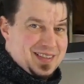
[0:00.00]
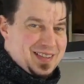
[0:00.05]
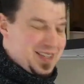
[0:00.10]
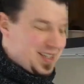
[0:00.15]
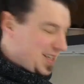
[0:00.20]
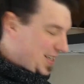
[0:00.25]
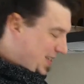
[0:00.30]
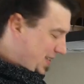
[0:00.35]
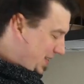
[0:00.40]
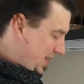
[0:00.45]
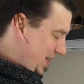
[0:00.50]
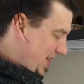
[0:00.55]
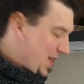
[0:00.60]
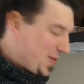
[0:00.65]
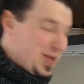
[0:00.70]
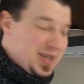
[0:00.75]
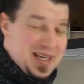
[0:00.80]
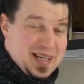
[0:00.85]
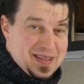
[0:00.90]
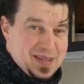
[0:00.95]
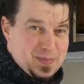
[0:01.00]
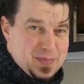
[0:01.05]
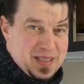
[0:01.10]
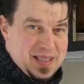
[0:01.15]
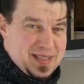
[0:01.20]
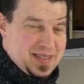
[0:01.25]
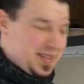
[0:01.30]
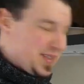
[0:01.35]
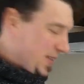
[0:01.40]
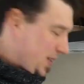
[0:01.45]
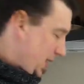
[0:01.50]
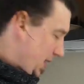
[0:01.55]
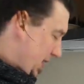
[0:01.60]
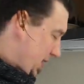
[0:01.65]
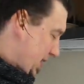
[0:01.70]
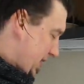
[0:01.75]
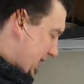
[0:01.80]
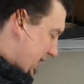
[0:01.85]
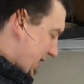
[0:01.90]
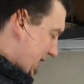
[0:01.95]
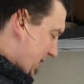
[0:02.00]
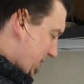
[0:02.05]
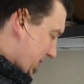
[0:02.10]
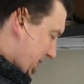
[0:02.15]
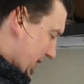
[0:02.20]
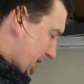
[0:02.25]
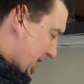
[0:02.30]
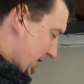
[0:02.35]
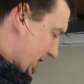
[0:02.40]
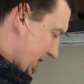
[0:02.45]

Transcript: Alright, so now we got the blender set up.